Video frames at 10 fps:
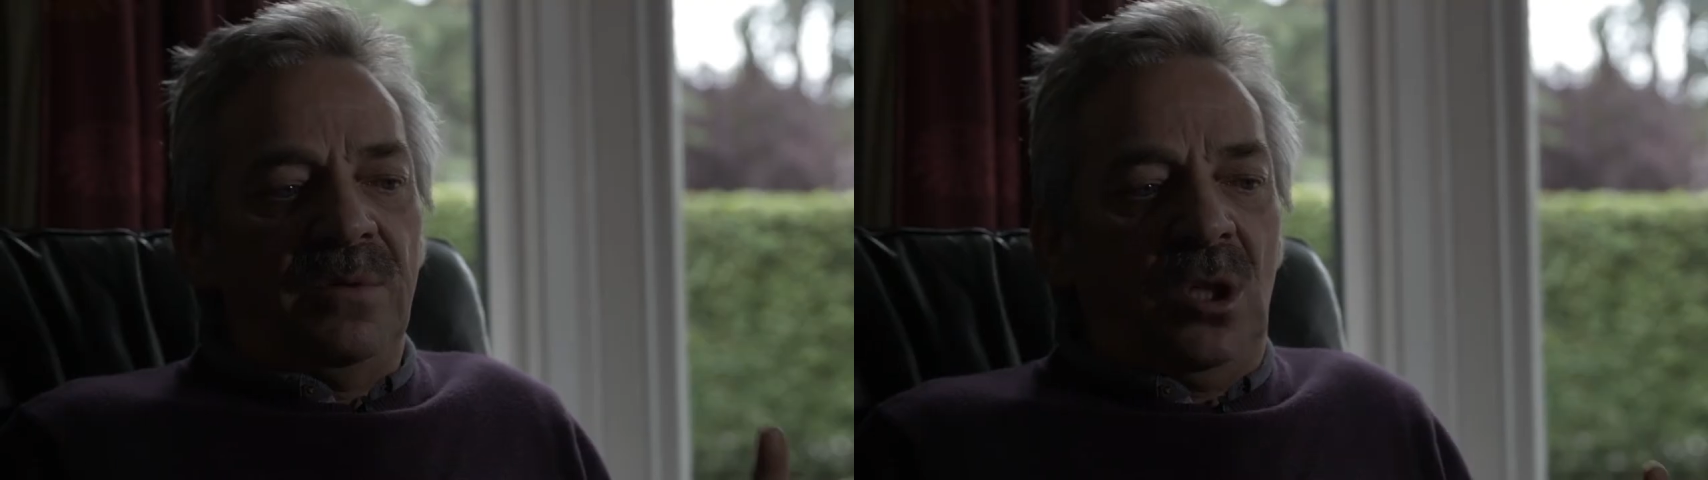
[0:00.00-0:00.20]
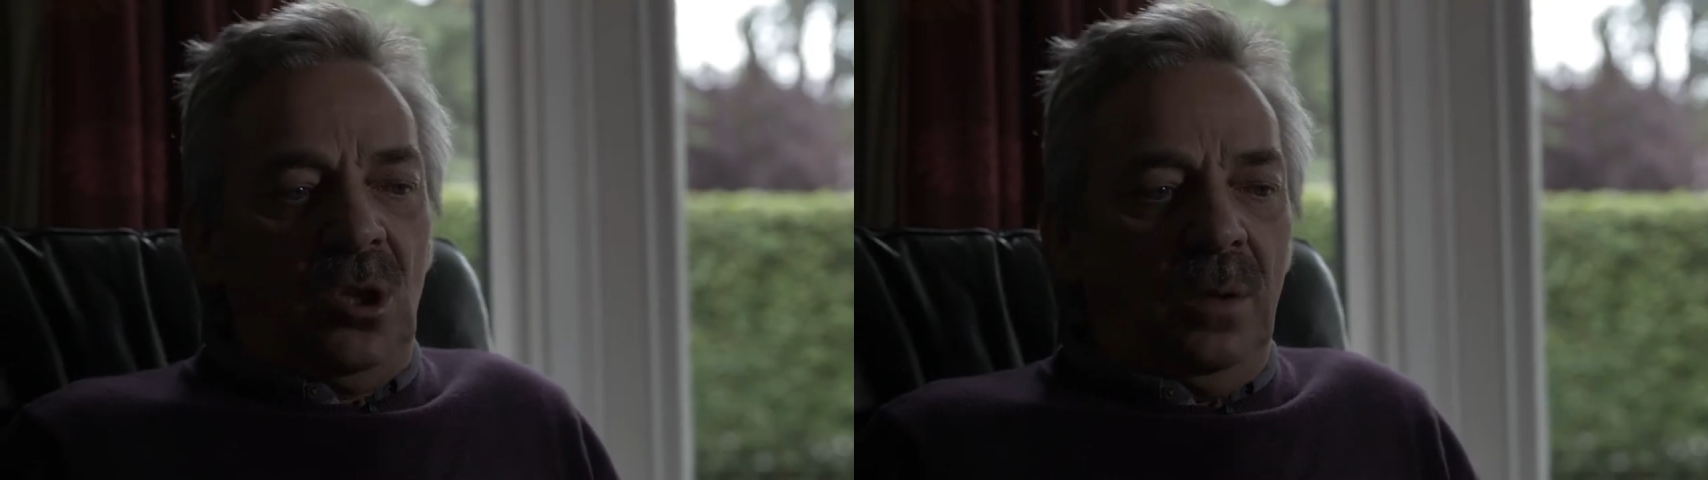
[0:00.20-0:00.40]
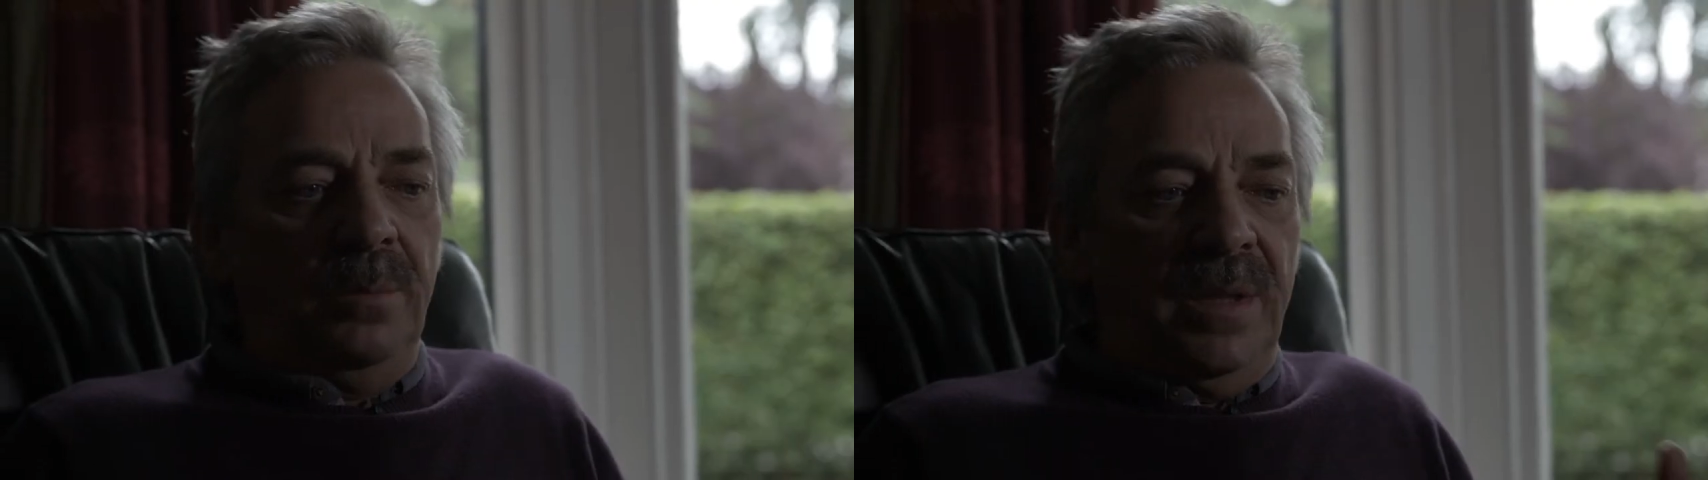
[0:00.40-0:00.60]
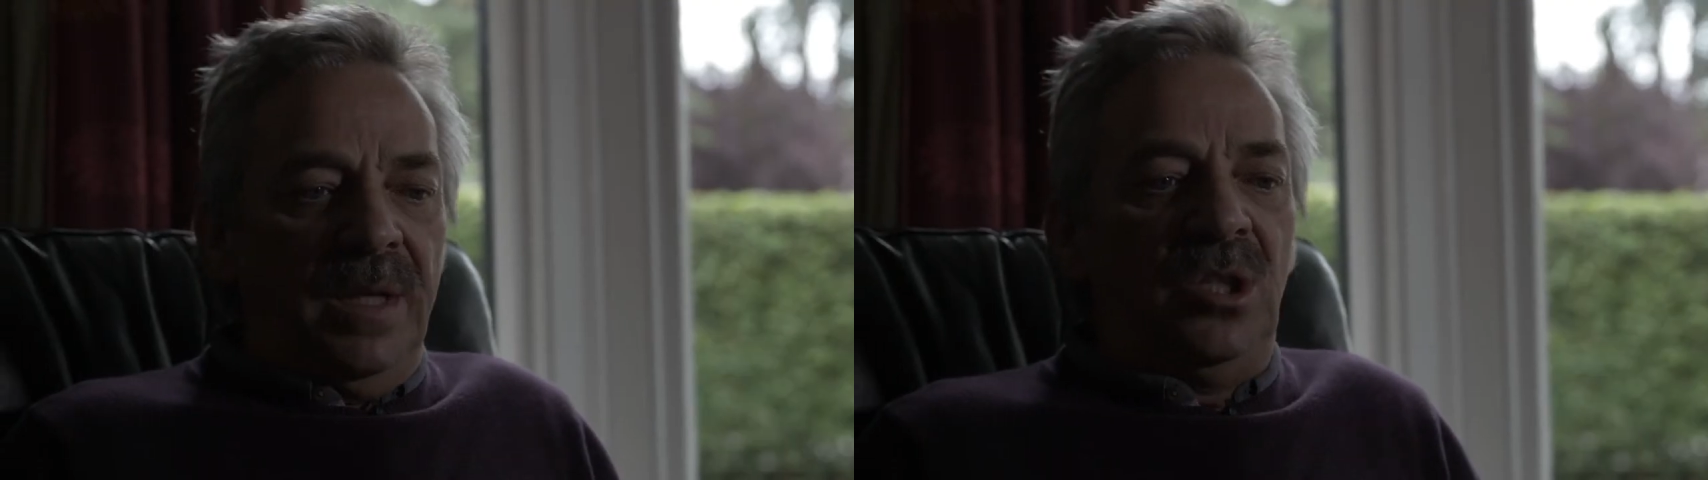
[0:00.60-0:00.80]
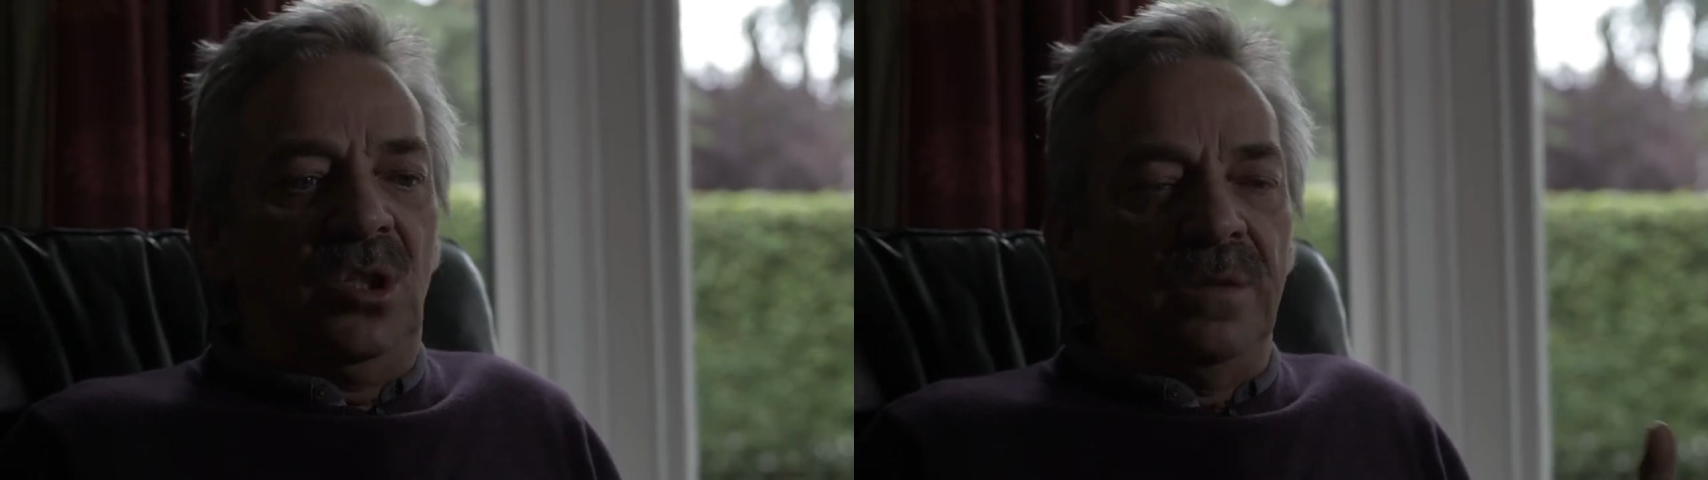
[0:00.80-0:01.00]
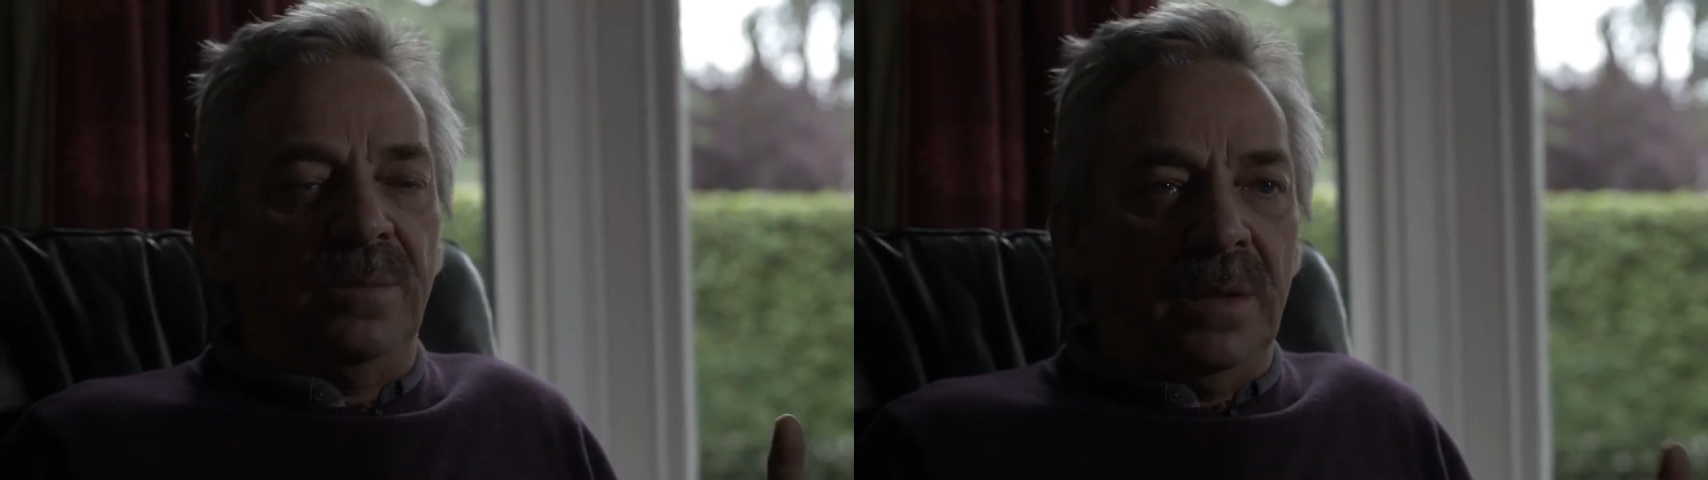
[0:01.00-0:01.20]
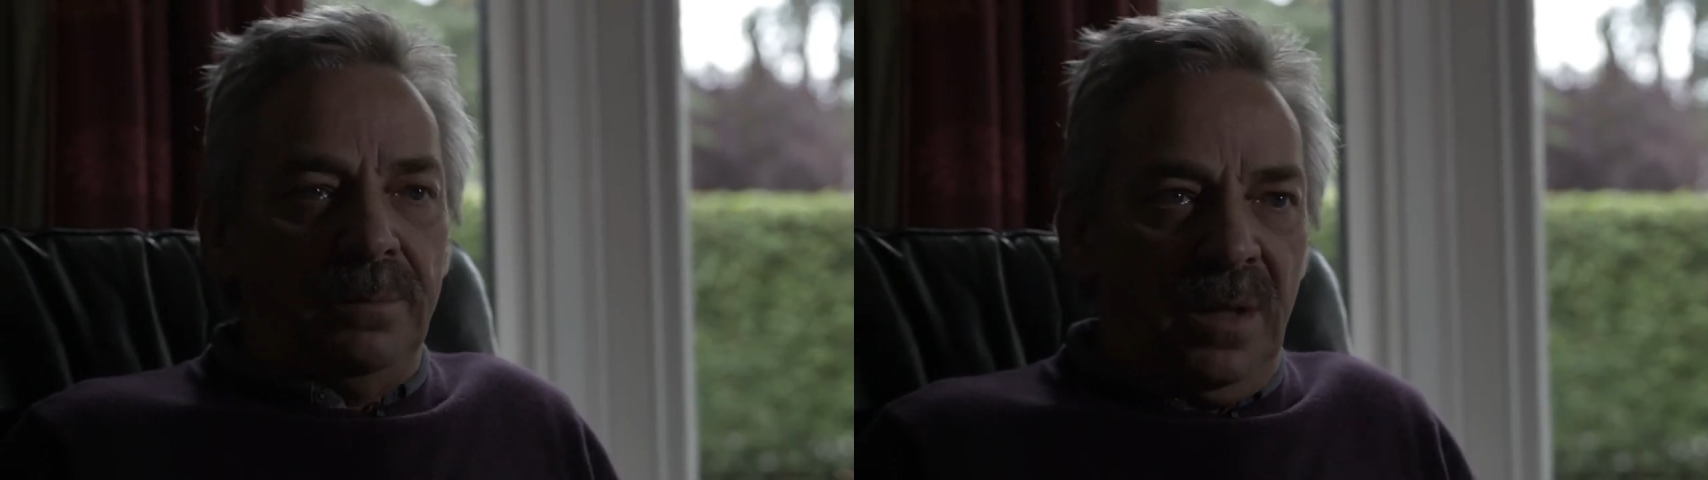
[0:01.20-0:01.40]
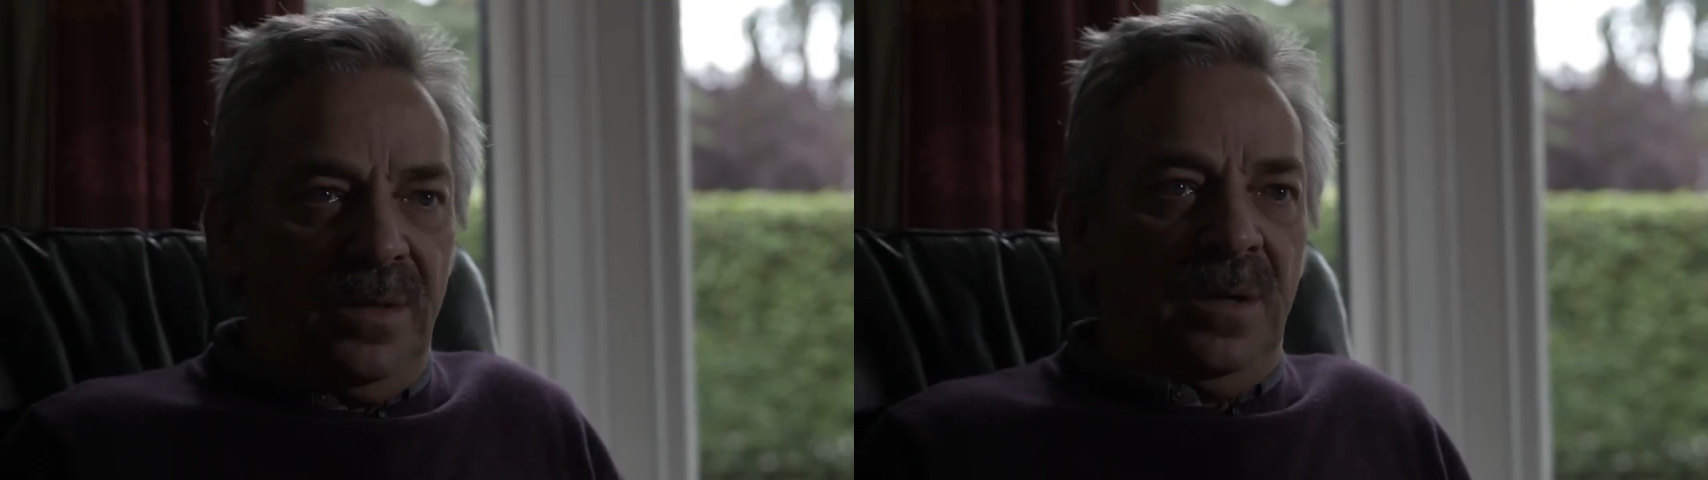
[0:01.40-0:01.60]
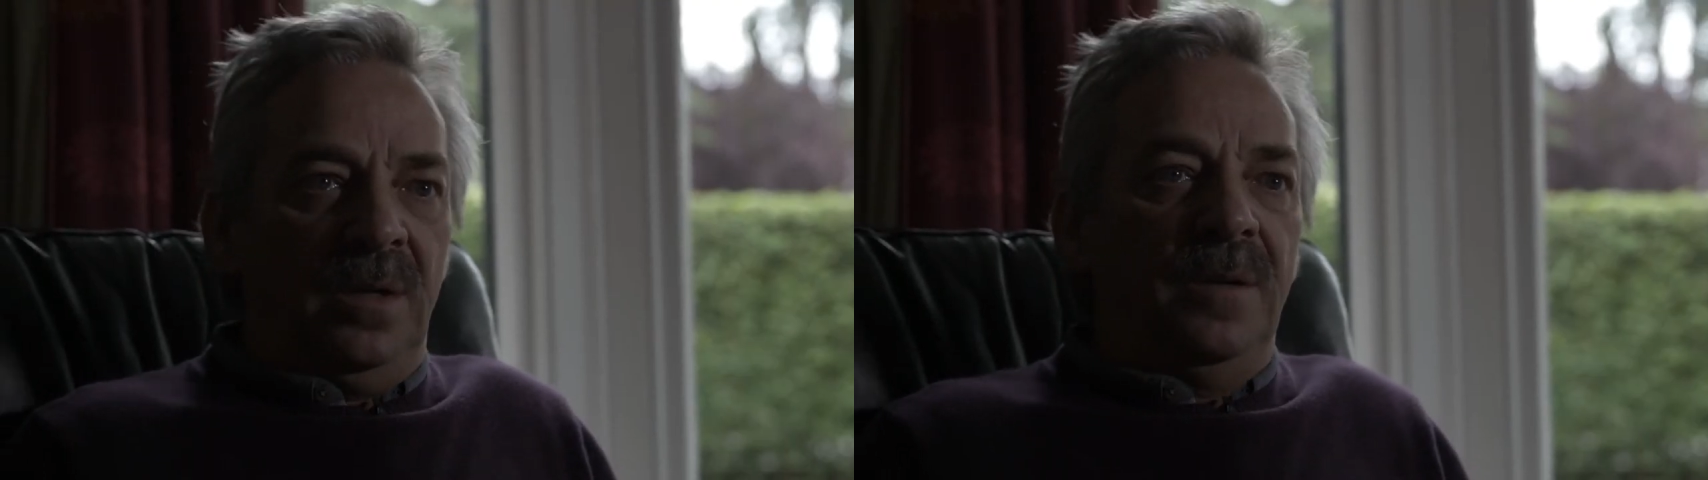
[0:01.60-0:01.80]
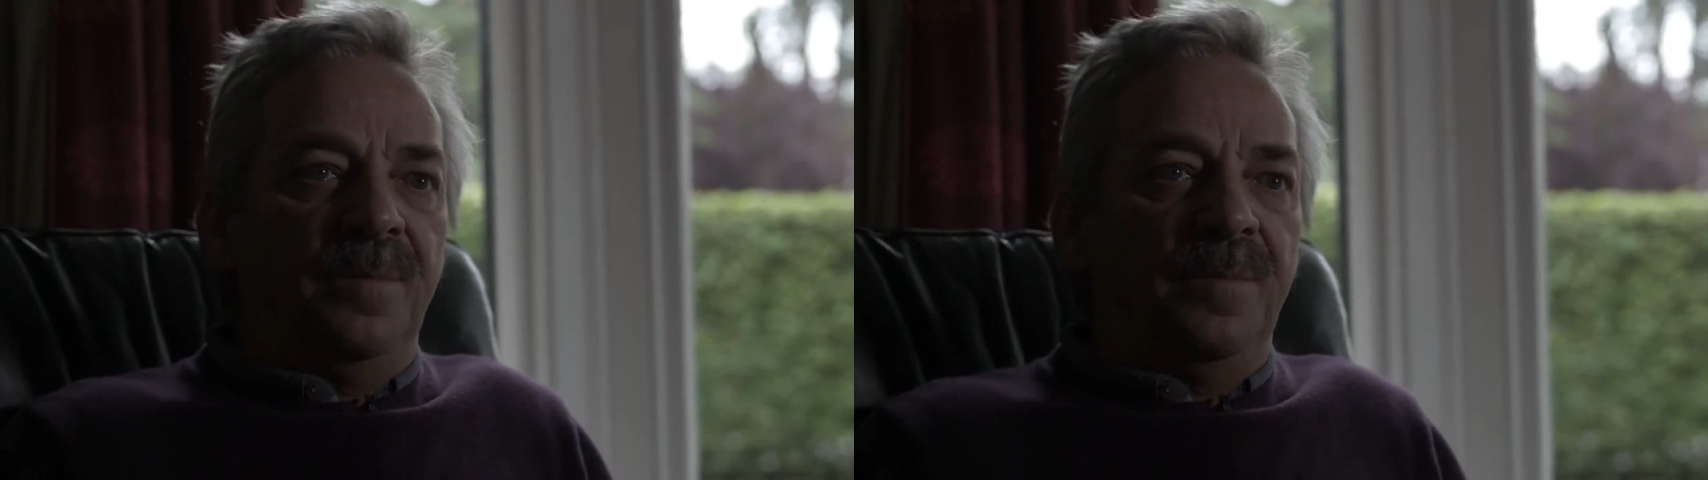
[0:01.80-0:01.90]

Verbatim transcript: was a combination of my mother